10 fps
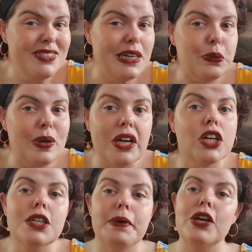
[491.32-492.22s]

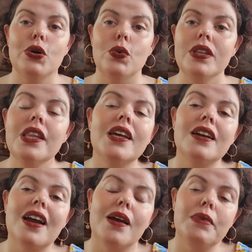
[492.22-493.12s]
weird about going
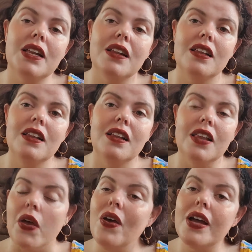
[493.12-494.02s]
there. I mean,
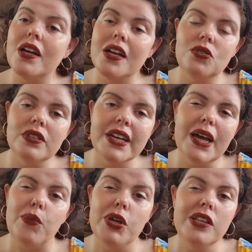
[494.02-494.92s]
now I don't think
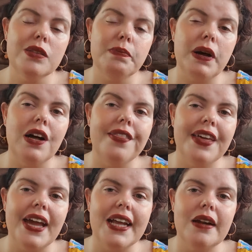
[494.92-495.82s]
I would, but
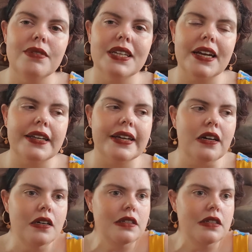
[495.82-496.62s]
then I was kind of like,